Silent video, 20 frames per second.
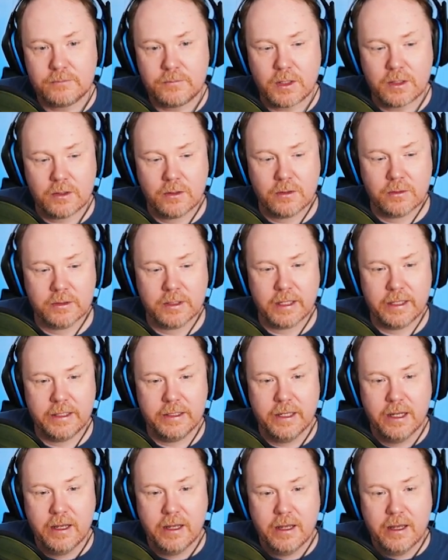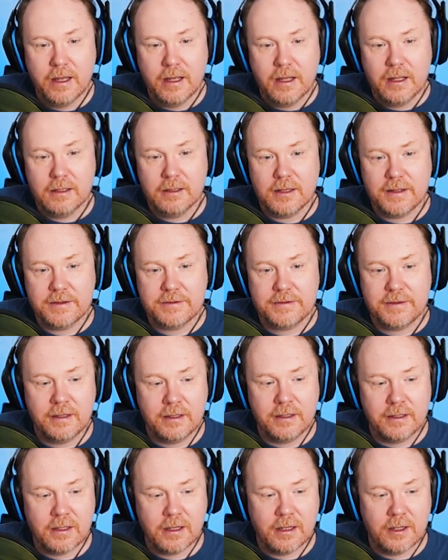Okay, last
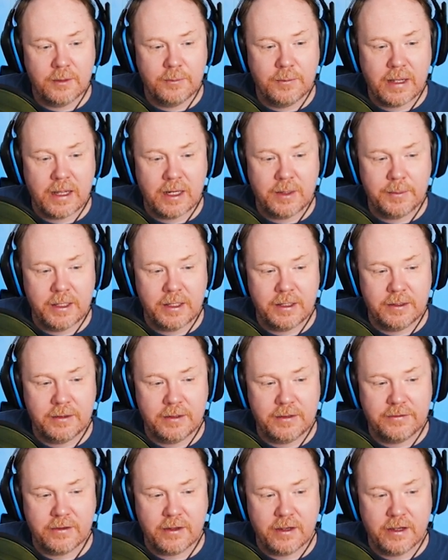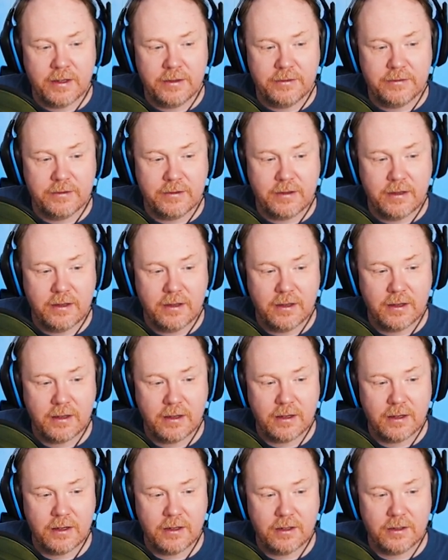thing, animating these eyes.
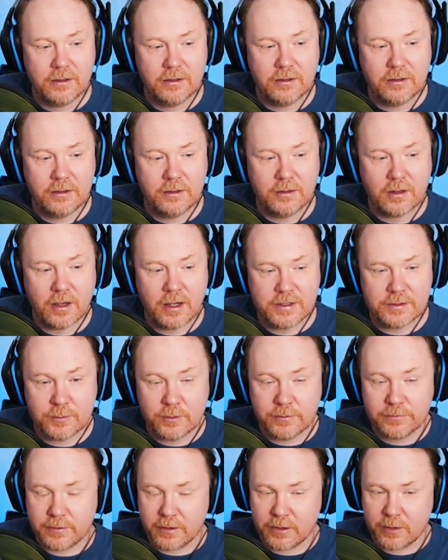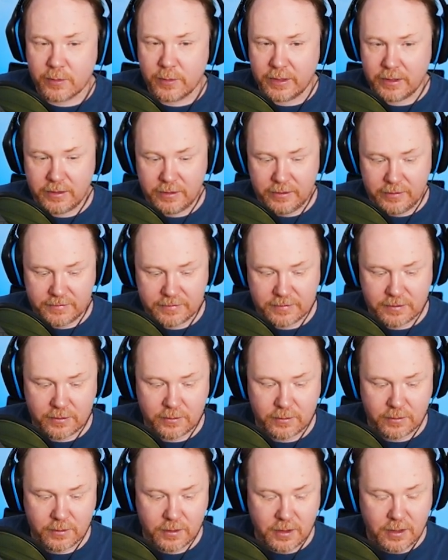Eyes move very quickly,
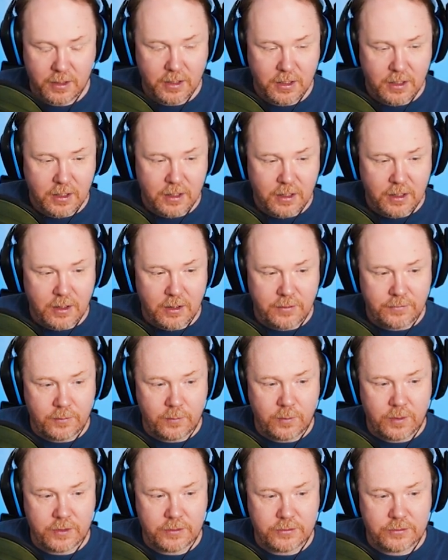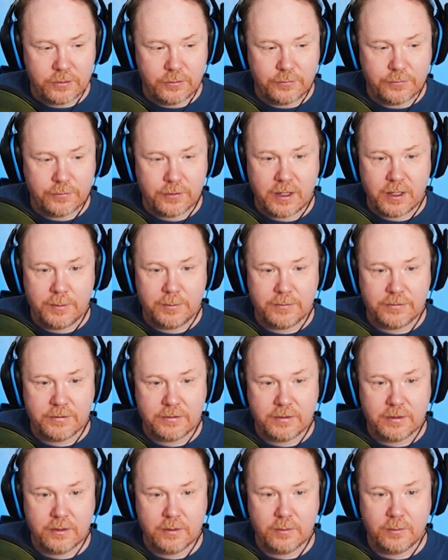so over 1 or 2
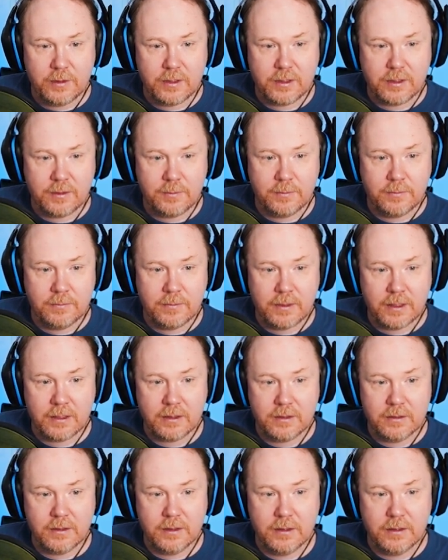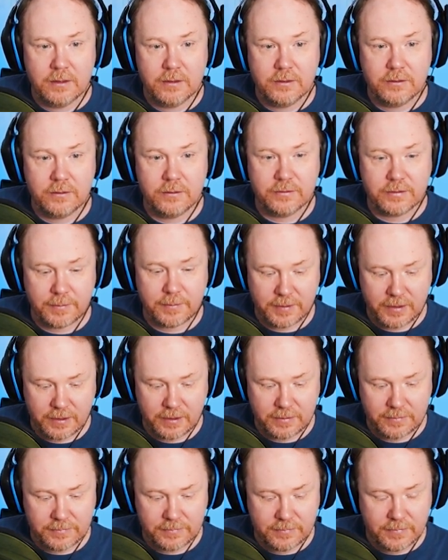frames, we can make it do
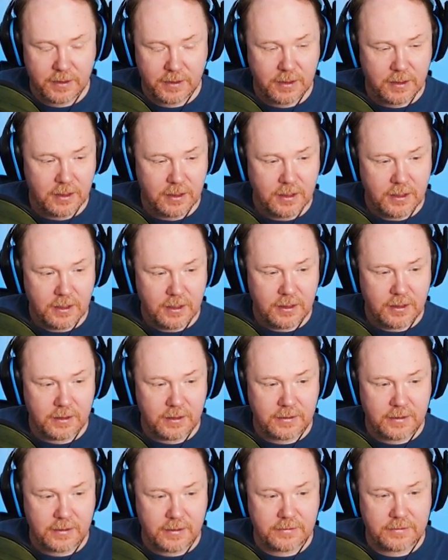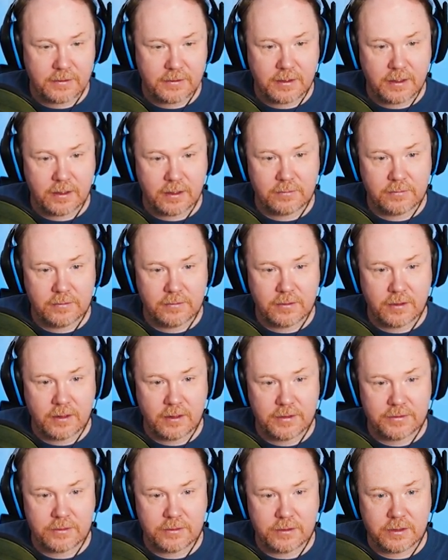something like that. So now the
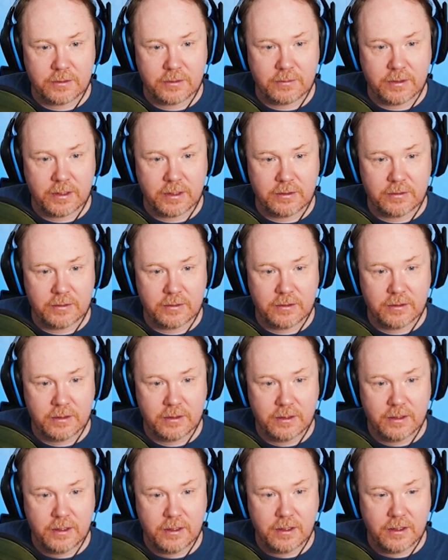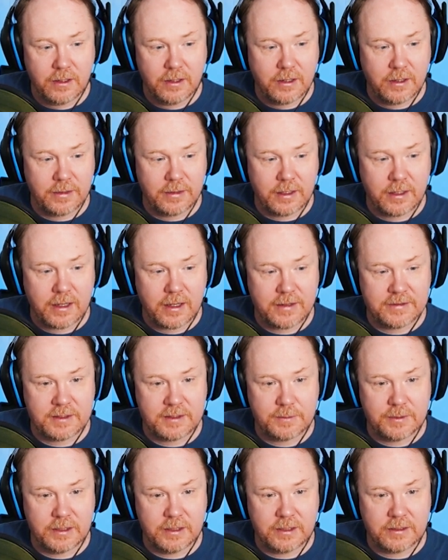eye's looking around, and then as he
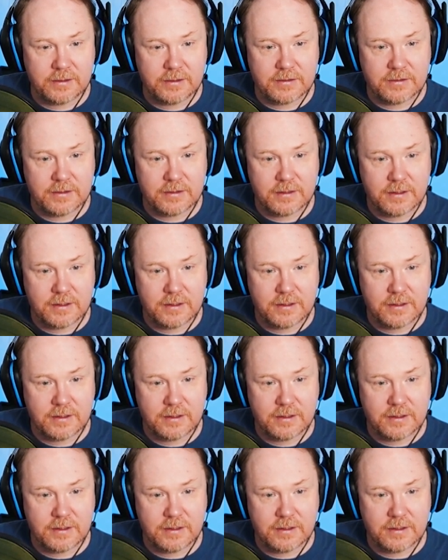blinks,